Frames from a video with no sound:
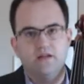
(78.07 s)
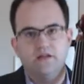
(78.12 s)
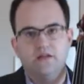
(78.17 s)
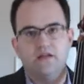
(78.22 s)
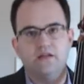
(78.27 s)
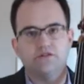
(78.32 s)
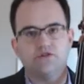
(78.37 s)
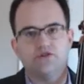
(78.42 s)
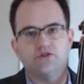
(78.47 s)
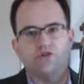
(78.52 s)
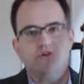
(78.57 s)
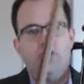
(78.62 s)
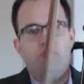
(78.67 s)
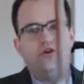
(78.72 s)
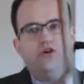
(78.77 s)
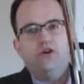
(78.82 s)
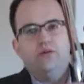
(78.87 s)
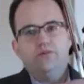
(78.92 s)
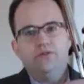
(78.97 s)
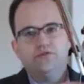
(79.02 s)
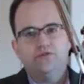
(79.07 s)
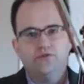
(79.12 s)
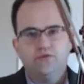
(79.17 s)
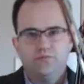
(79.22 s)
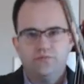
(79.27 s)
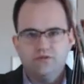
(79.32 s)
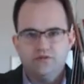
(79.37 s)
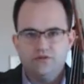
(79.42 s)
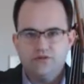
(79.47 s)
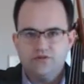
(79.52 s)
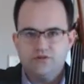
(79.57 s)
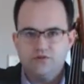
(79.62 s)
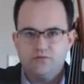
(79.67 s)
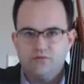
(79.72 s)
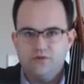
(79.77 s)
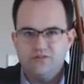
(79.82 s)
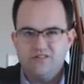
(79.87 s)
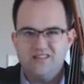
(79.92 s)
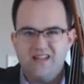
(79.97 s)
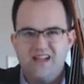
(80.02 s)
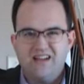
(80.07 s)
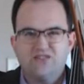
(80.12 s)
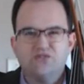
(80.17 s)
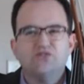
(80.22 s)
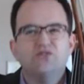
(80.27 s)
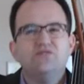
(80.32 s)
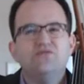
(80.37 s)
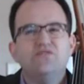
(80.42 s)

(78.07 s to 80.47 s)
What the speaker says: gets your arm into a position where it's actually